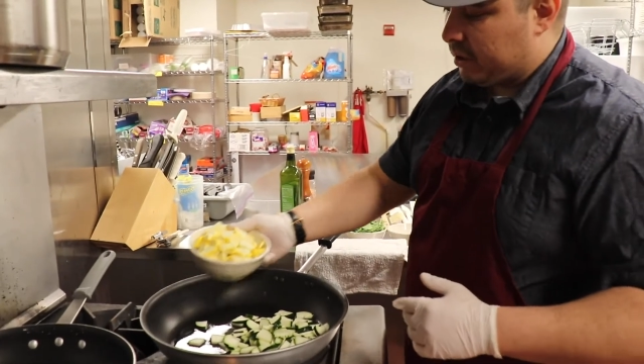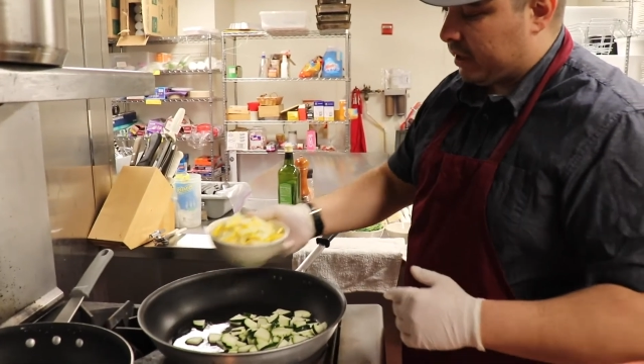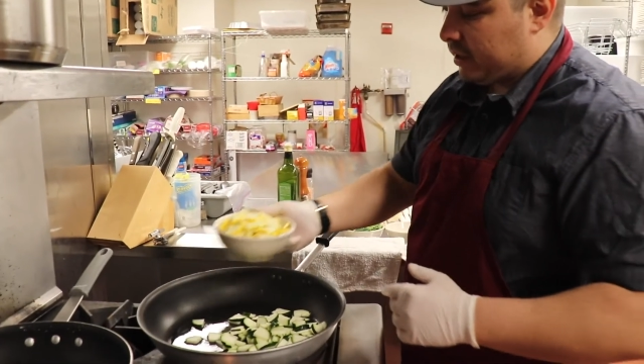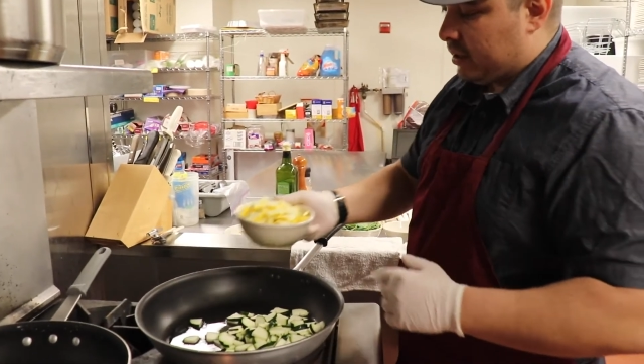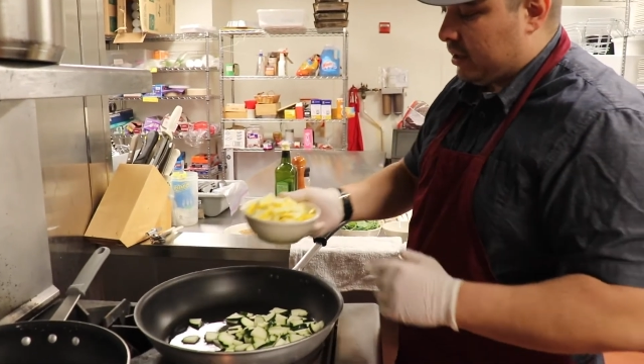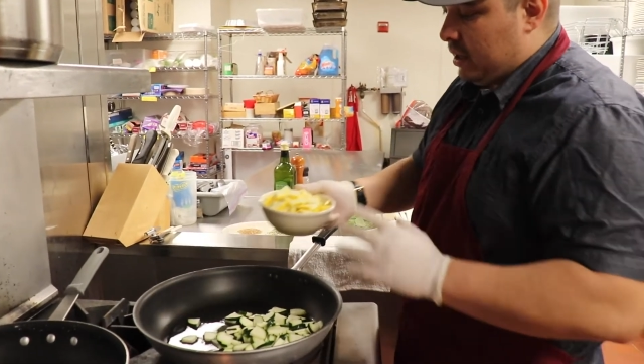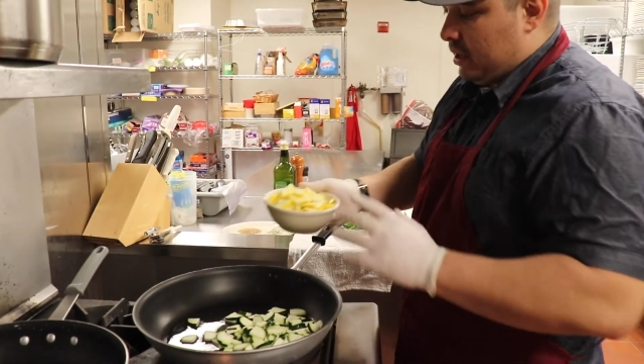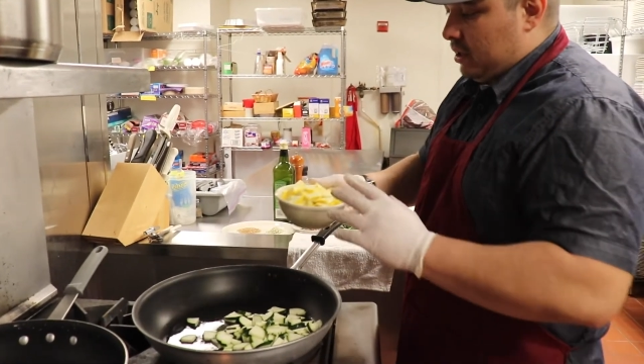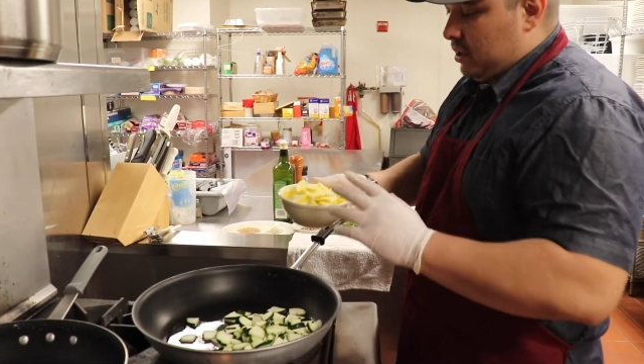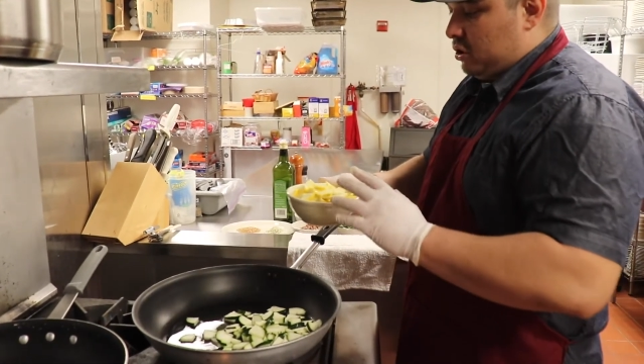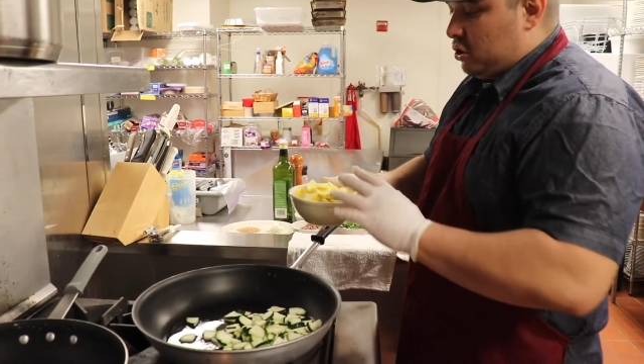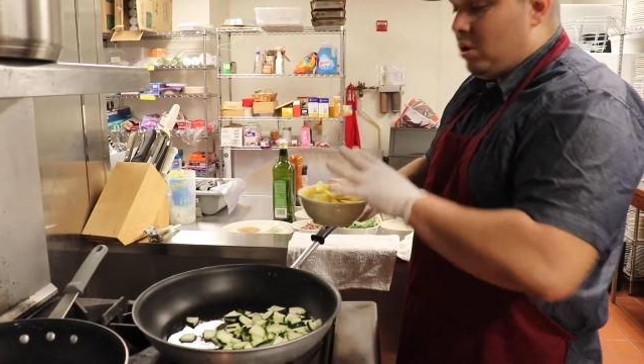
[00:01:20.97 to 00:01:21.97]
here.
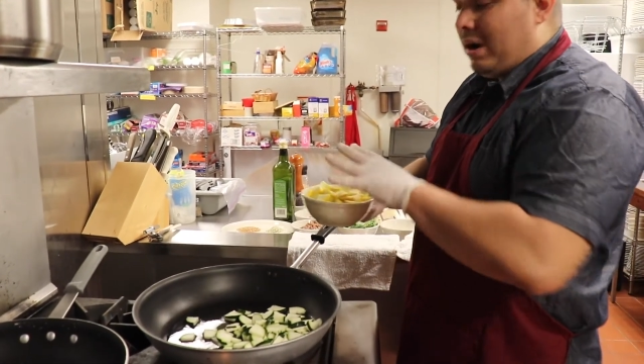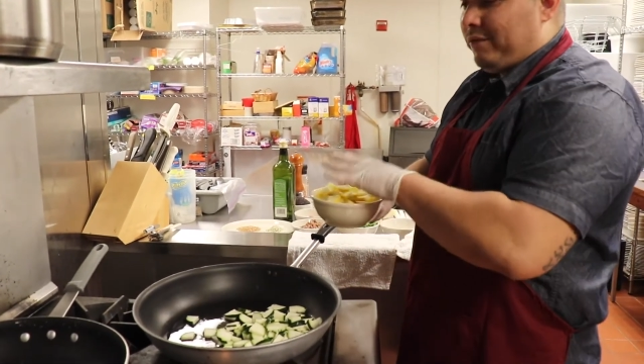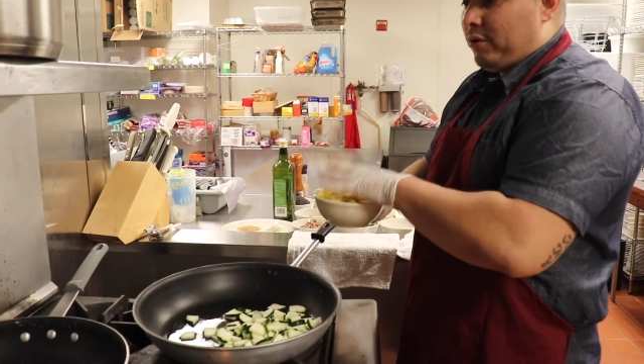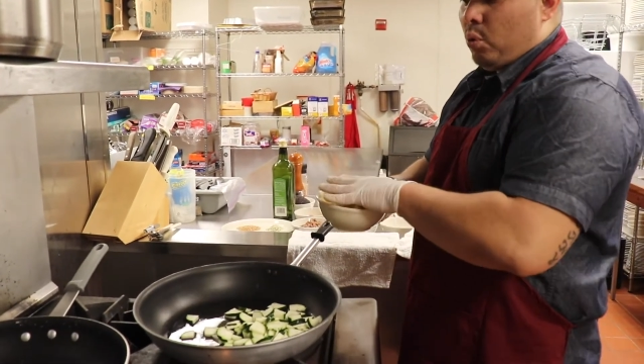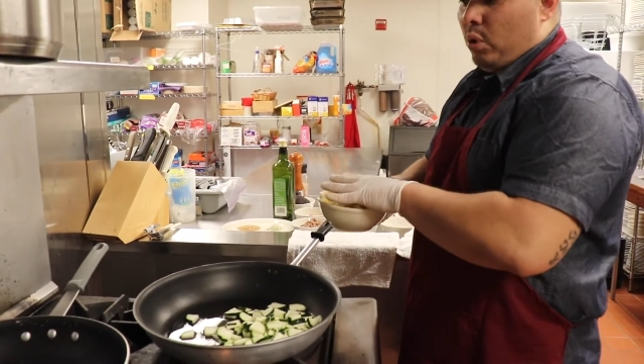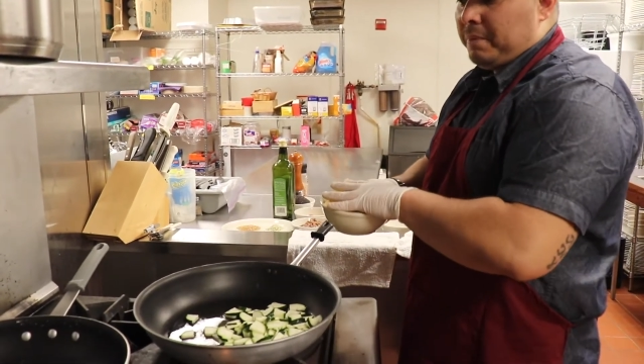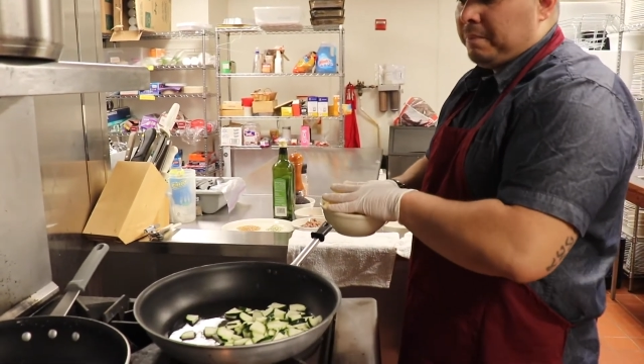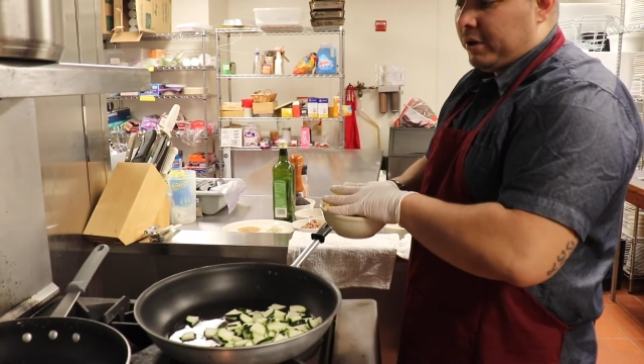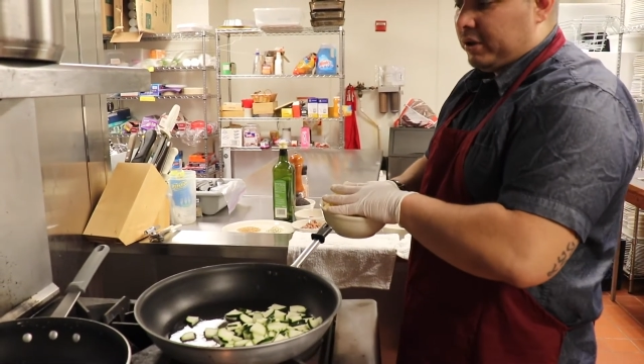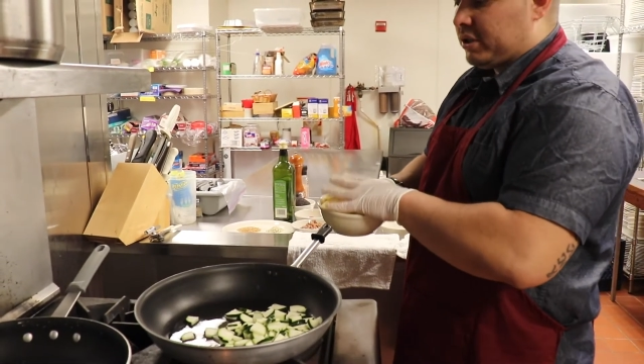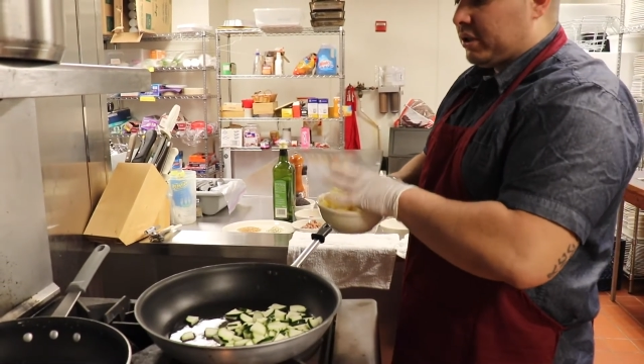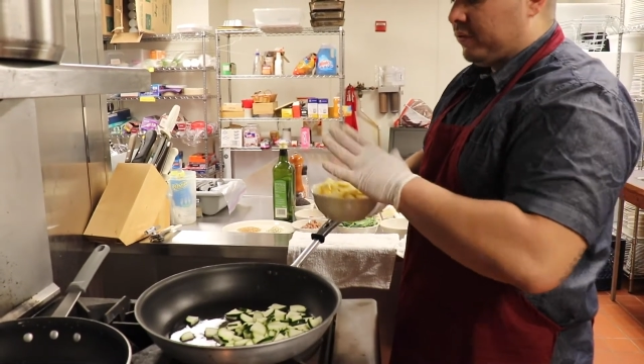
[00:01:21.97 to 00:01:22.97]
You for one
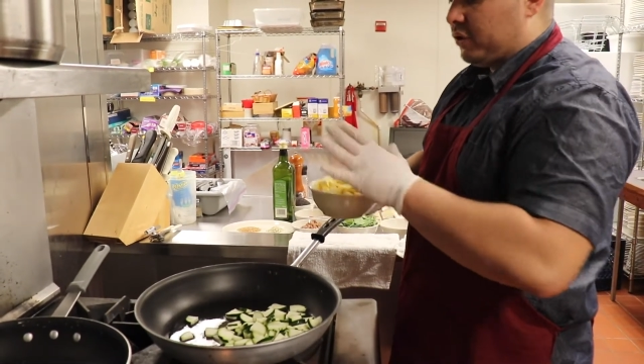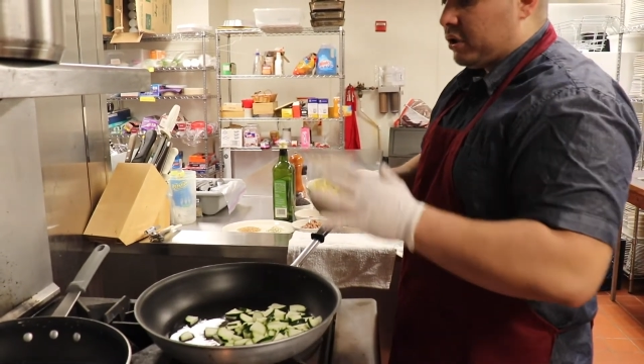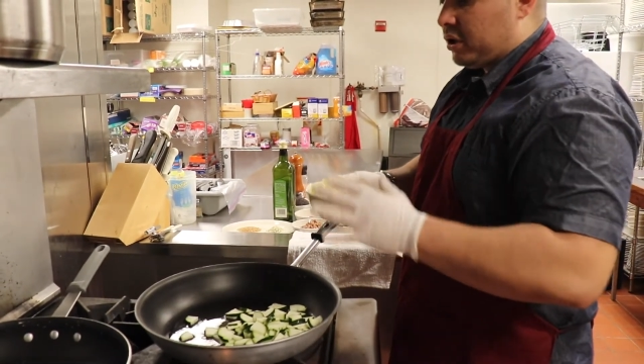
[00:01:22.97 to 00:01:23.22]
person, if you're